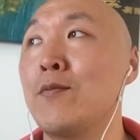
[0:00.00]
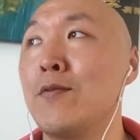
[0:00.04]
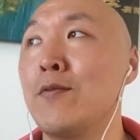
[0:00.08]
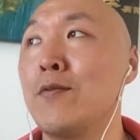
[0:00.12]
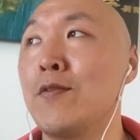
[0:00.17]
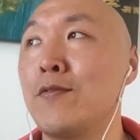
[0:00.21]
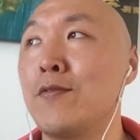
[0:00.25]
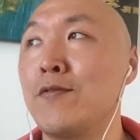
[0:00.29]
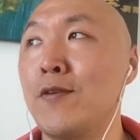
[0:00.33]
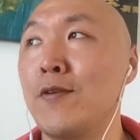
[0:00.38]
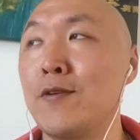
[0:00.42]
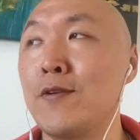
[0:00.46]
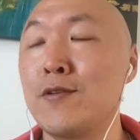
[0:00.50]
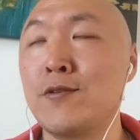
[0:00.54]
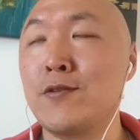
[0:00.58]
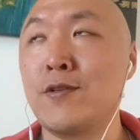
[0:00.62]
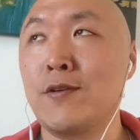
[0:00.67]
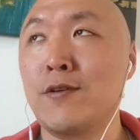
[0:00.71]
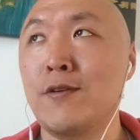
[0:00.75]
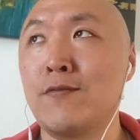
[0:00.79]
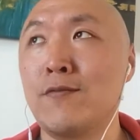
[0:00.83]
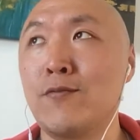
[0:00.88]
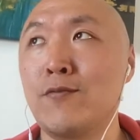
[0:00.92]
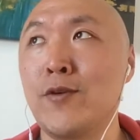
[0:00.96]
first
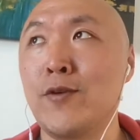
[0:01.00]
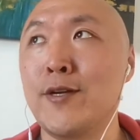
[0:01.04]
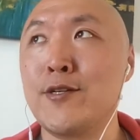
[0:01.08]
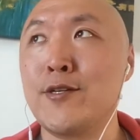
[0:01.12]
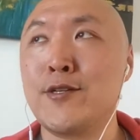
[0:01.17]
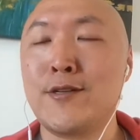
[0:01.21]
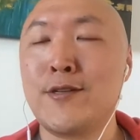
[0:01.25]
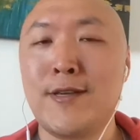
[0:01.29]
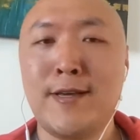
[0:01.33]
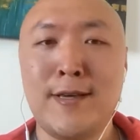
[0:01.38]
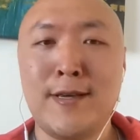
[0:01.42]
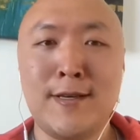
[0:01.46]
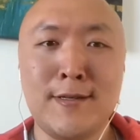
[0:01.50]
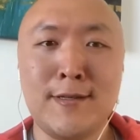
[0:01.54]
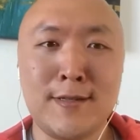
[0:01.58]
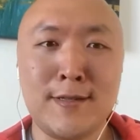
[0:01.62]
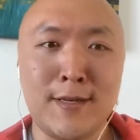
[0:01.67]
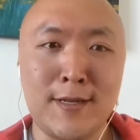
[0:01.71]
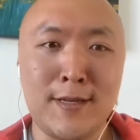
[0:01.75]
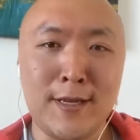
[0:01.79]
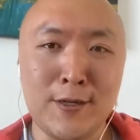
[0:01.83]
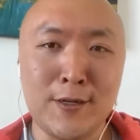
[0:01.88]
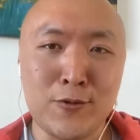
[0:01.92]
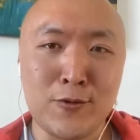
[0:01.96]
of which is
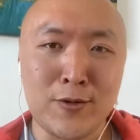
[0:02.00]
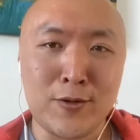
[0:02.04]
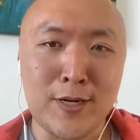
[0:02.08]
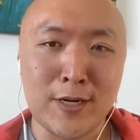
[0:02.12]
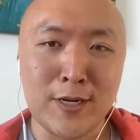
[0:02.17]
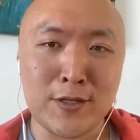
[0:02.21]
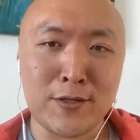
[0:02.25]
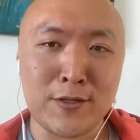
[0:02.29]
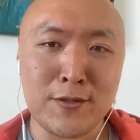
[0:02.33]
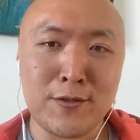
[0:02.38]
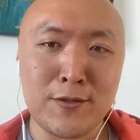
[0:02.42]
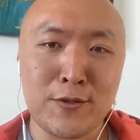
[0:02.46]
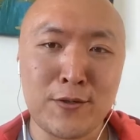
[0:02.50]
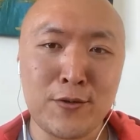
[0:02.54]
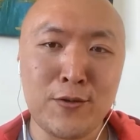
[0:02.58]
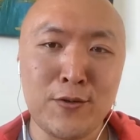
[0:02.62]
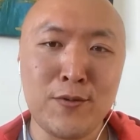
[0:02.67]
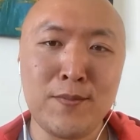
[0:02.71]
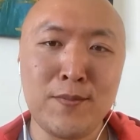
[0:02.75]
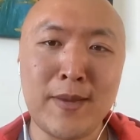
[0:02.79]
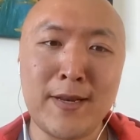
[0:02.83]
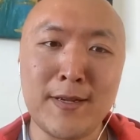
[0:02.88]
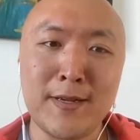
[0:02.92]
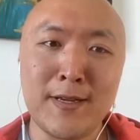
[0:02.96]
an introduction
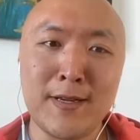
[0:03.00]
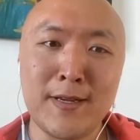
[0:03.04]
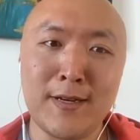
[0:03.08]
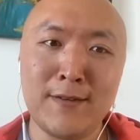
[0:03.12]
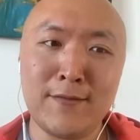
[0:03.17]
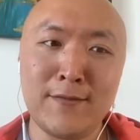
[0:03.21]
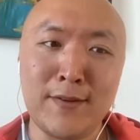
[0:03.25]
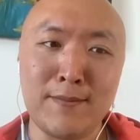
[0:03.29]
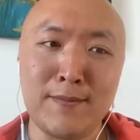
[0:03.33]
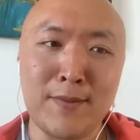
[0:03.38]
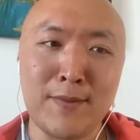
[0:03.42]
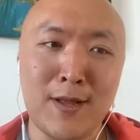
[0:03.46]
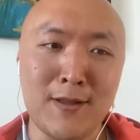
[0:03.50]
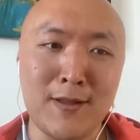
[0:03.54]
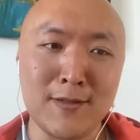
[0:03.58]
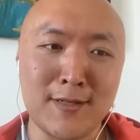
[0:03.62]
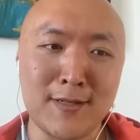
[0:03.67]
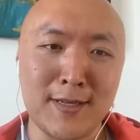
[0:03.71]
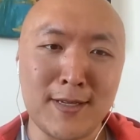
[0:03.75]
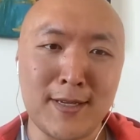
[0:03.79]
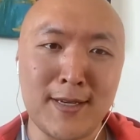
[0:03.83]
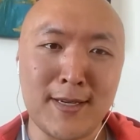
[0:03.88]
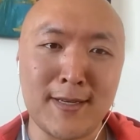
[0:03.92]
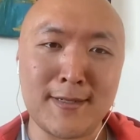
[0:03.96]
to Medigov and
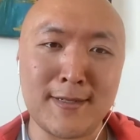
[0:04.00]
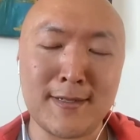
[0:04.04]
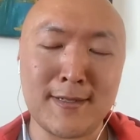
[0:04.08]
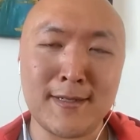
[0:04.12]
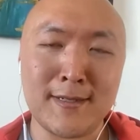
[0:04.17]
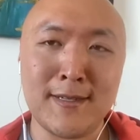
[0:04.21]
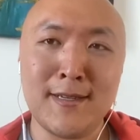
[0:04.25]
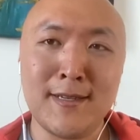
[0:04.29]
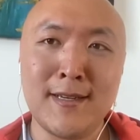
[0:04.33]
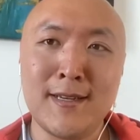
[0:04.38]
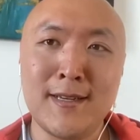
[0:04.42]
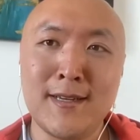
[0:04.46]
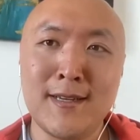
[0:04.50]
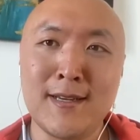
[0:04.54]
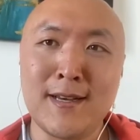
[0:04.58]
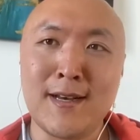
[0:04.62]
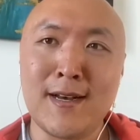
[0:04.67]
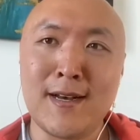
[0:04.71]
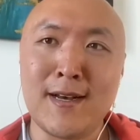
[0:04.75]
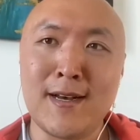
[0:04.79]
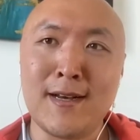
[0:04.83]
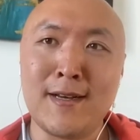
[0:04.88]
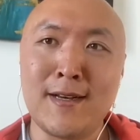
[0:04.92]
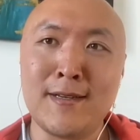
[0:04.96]
Policy Kit,
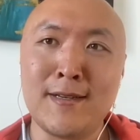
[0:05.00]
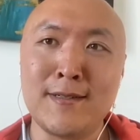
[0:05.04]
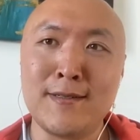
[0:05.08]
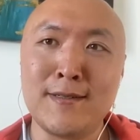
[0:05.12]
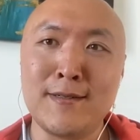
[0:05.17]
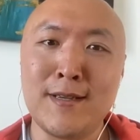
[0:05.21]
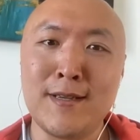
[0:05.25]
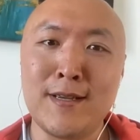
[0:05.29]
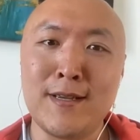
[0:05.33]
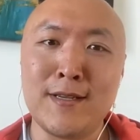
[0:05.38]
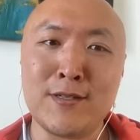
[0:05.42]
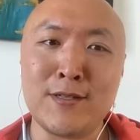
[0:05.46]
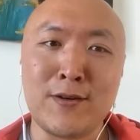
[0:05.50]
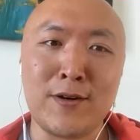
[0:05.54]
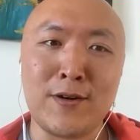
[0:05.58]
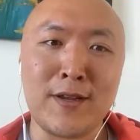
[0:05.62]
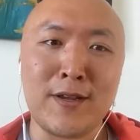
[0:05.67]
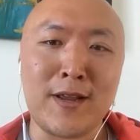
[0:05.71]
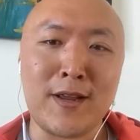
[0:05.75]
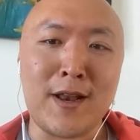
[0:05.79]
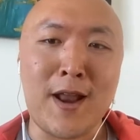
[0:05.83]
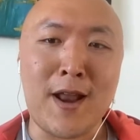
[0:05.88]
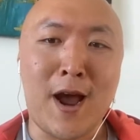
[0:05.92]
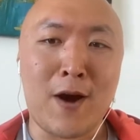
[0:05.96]

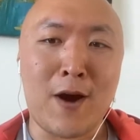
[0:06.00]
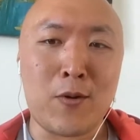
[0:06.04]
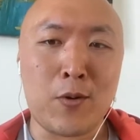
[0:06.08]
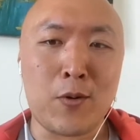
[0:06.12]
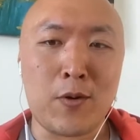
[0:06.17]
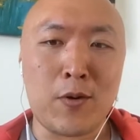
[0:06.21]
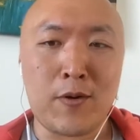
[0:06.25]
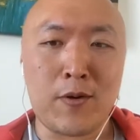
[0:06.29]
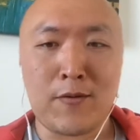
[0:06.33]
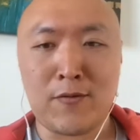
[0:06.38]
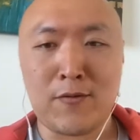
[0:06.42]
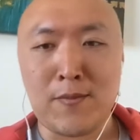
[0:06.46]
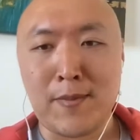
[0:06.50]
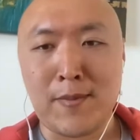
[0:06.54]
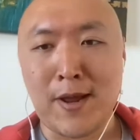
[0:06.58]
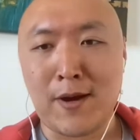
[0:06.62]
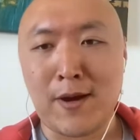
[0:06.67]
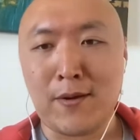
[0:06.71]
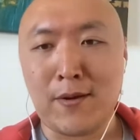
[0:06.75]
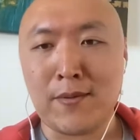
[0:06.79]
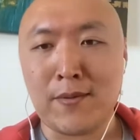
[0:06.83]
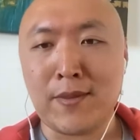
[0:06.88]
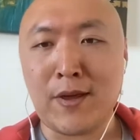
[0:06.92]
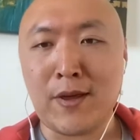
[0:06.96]
starting an hour from
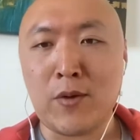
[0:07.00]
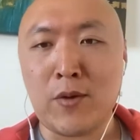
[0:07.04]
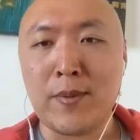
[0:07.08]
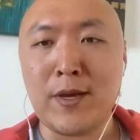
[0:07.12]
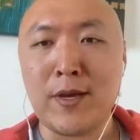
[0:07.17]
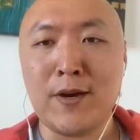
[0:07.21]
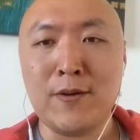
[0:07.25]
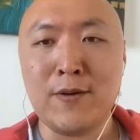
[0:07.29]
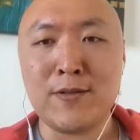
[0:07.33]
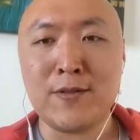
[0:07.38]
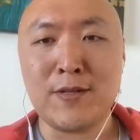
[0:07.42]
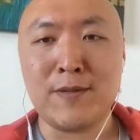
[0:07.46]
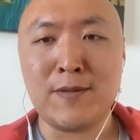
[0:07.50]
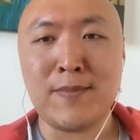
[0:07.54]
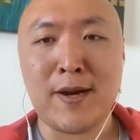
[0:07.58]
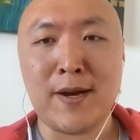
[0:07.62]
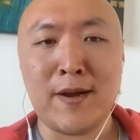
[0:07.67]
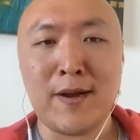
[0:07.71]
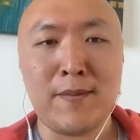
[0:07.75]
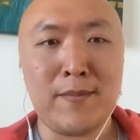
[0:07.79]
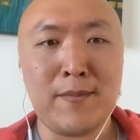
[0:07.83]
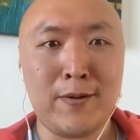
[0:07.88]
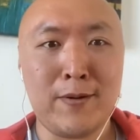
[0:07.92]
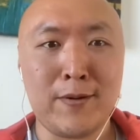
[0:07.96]
now. That will be hosted
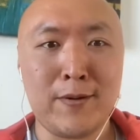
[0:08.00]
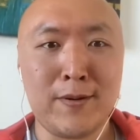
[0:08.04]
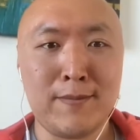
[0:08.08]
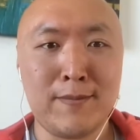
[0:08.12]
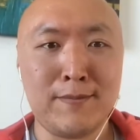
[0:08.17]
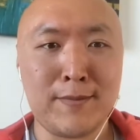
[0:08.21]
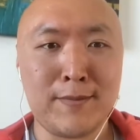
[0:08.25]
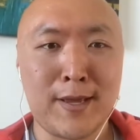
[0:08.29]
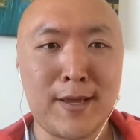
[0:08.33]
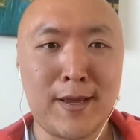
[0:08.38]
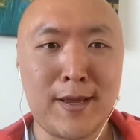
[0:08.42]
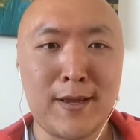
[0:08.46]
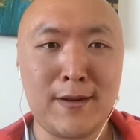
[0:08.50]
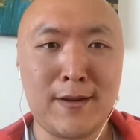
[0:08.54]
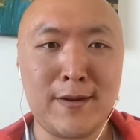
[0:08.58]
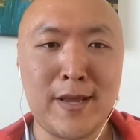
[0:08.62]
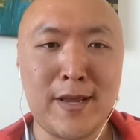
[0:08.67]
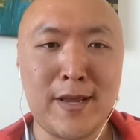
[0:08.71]
by Miriam and